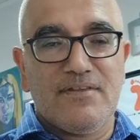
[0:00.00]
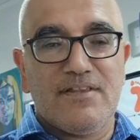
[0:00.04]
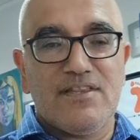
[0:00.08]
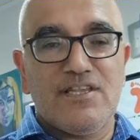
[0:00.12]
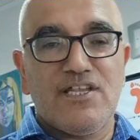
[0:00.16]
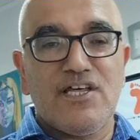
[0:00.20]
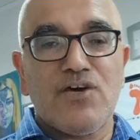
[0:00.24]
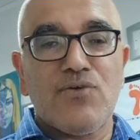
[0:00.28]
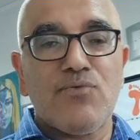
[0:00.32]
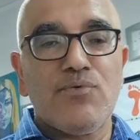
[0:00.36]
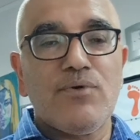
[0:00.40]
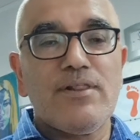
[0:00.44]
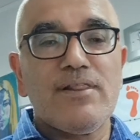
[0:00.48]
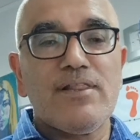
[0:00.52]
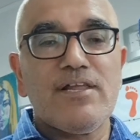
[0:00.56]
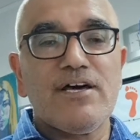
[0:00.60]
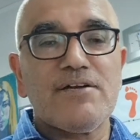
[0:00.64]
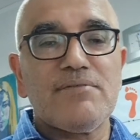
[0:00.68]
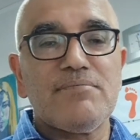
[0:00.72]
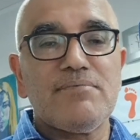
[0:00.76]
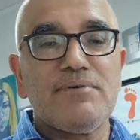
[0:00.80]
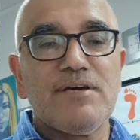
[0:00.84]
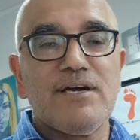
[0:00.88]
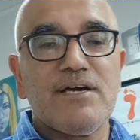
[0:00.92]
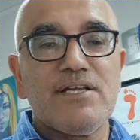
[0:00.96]
There will
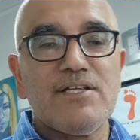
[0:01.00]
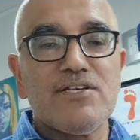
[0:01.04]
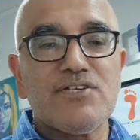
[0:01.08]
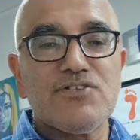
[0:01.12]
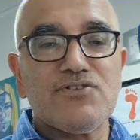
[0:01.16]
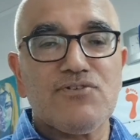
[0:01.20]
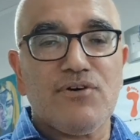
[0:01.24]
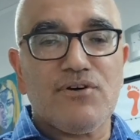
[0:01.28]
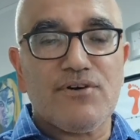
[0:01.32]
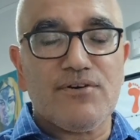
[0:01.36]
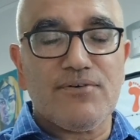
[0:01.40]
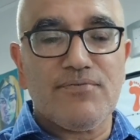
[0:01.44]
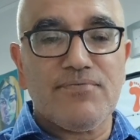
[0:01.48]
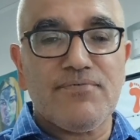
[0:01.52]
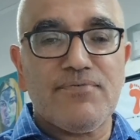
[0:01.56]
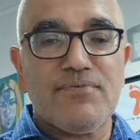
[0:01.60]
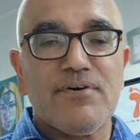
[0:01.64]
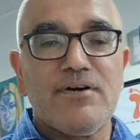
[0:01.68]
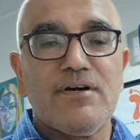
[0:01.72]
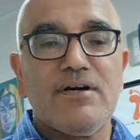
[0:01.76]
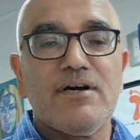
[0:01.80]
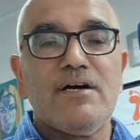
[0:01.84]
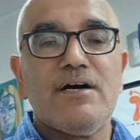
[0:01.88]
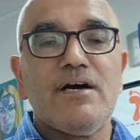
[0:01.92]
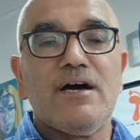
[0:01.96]
not be any sort of
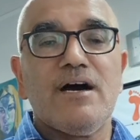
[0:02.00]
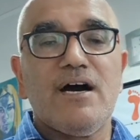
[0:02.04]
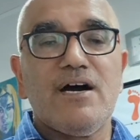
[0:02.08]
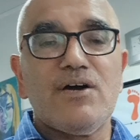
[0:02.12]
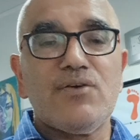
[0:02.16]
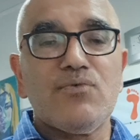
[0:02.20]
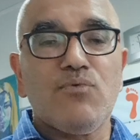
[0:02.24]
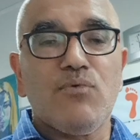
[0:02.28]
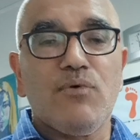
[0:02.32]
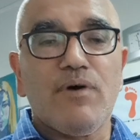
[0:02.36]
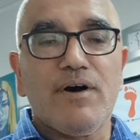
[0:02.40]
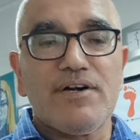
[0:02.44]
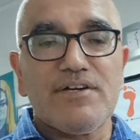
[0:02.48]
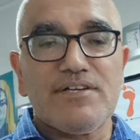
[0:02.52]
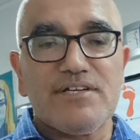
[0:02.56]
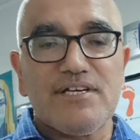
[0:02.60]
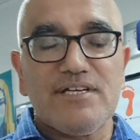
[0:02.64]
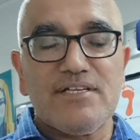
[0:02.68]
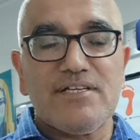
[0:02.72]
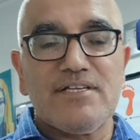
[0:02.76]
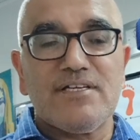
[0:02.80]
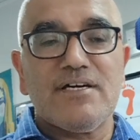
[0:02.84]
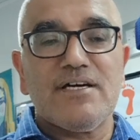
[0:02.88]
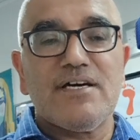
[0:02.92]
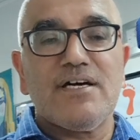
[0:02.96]

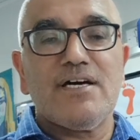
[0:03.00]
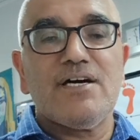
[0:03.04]
unwanted